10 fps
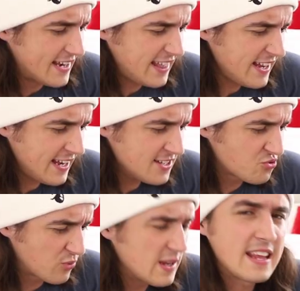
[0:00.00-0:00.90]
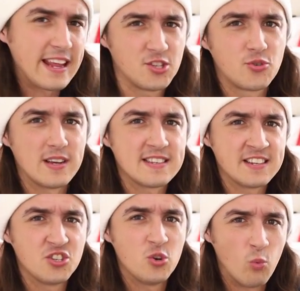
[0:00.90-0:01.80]
And I think it is really
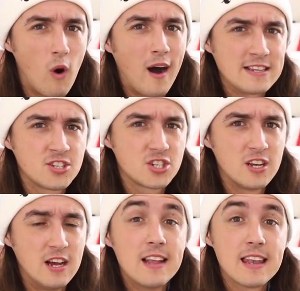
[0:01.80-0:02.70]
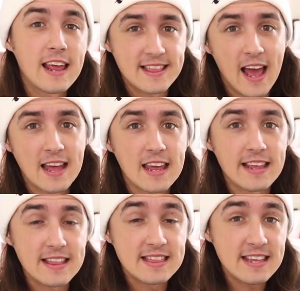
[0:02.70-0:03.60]
interesting to watch like that,
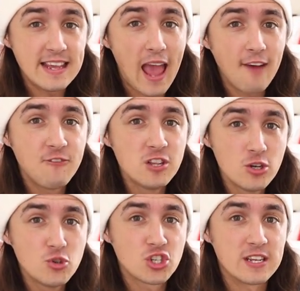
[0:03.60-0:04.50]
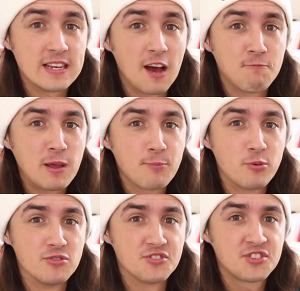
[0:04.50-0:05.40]
like the evolution of
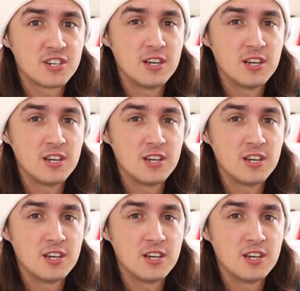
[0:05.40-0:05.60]
people's